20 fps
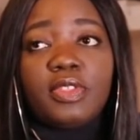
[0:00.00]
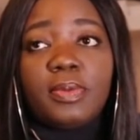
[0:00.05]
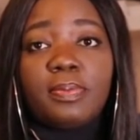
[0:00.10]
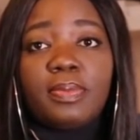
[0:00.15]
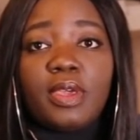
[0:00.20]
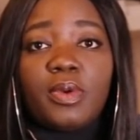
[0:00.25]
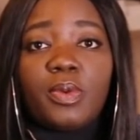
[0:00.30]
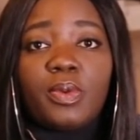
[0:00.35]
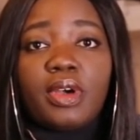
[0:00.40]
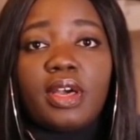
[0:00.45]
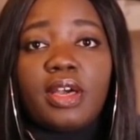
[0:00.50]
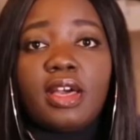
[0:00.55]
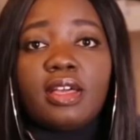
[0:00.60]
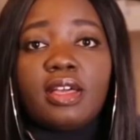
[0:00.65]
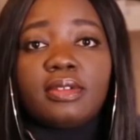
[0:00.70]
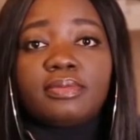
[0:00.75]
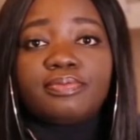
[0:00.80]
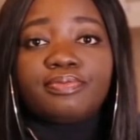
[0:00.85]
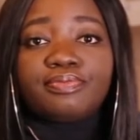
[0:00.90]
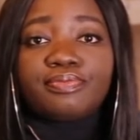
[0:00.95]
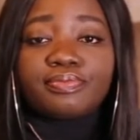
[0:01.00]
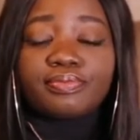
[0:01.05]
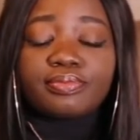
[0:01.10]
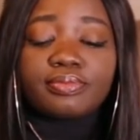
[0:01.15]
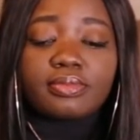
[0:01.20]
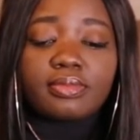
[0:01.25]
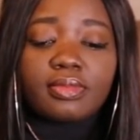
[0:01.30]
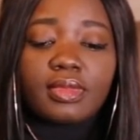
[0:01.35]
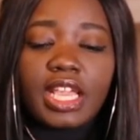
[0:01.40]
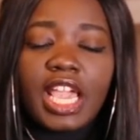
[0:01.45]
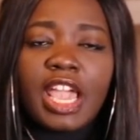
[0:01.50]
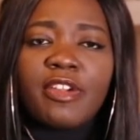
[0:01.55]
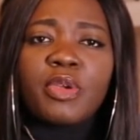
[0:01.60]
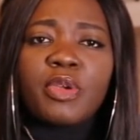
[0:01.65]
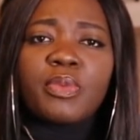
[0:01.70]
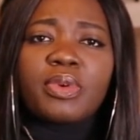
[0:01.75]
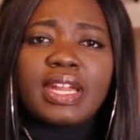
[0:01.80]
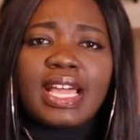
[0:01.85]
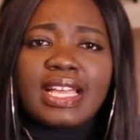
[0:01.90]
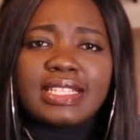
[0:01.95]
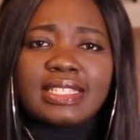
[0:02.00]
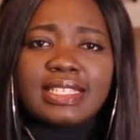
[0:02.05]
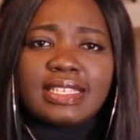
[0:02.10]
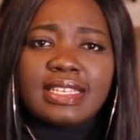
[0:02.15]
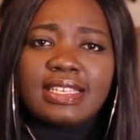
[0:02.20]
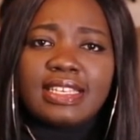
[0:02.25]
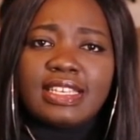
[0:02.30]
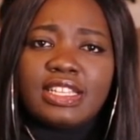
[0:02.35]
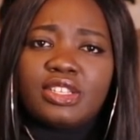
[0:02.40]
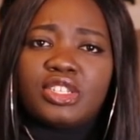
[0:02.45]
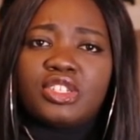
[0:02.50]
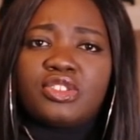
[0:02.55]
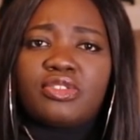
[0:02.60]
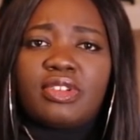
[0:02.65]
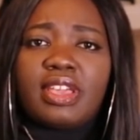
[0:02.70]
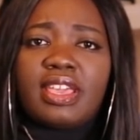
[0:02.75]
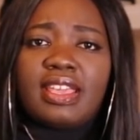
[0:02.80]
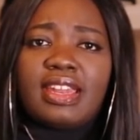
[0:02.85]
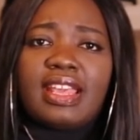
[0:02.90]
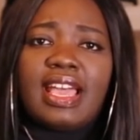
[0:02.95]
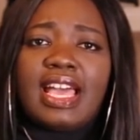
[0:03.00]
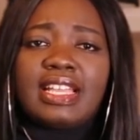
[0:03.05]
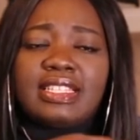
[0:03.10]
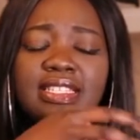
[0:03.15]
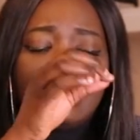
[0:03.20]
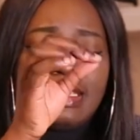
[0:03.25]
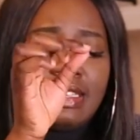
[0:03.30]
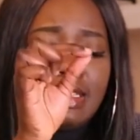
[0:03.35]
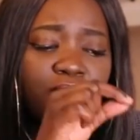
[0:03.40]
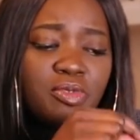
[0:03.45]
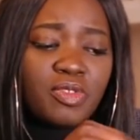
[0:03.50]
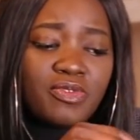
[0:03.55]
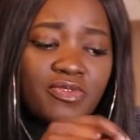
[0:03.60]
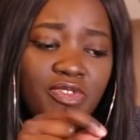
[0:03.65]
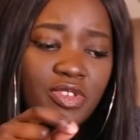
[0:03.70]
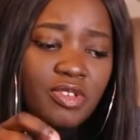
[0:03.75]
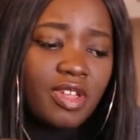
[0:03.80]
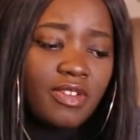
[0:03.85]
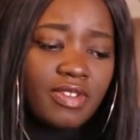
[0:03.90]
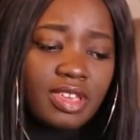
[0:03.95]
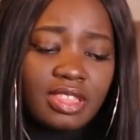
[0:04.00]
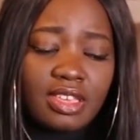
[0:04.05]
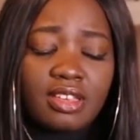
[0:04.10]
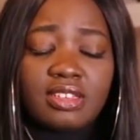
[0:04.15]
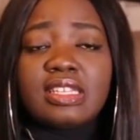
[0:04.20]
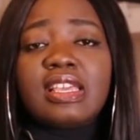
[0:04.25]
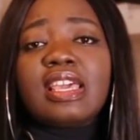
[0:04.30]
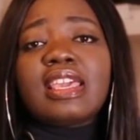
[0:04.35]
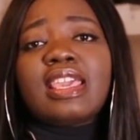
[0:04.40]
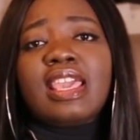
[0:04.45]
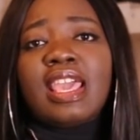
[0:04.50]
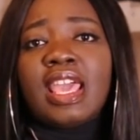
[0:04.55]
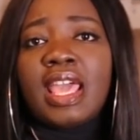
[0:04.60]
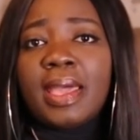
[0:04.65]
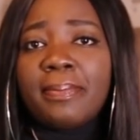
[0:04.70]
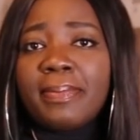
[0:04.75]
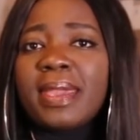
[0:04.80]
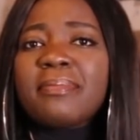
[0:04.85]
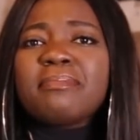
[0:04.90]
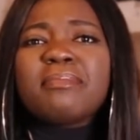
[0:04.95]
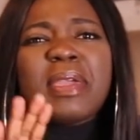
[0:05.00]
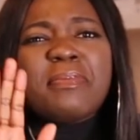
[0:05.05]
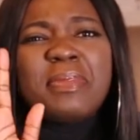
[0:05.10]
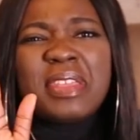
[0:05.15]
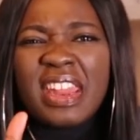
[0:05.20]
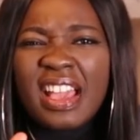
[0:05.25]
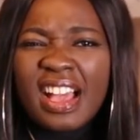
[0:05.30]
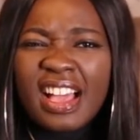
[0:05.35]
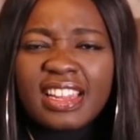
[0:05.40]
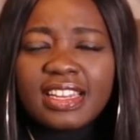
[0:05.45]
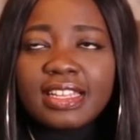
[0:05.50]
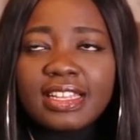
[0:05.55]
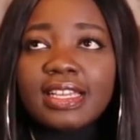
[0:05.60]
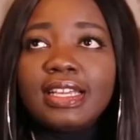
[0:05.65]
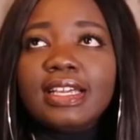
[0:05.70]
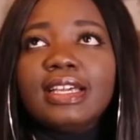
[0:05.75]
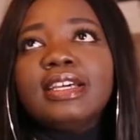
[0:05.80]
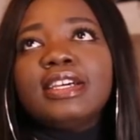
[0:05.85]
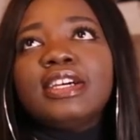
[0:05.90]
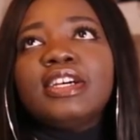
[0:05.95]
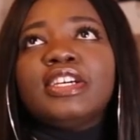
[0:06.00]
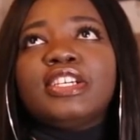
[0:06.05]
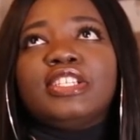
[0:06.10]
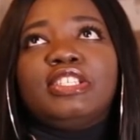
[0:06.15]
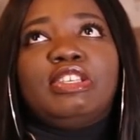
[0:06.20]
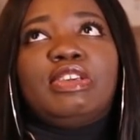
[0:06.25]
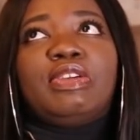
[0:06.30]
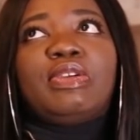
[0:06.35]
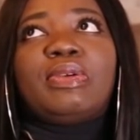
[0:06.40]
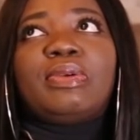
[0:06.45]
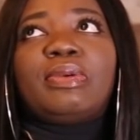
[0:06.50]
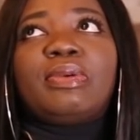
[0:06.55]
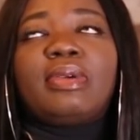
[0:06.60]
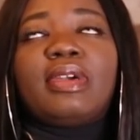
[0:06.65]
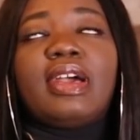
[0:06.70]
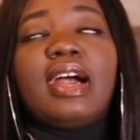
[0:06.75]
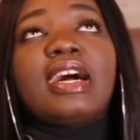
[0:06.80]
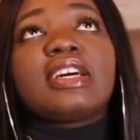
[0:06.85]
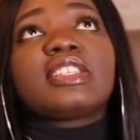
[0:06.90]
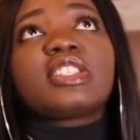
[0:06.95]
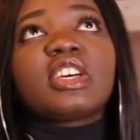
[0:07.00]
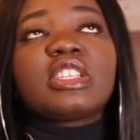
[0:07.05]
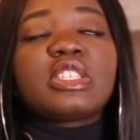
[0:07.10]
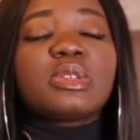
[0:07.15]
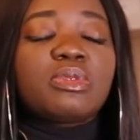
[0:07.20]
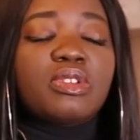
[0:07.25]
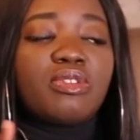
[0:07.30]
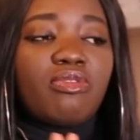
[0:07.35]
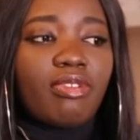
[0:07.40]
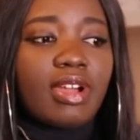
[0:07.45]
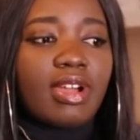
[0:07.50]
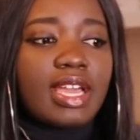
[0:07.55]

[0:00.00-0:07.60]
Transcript: bit where everyone had to illustrate and I had to review everything. I was like, yeah, maybe not. So I started with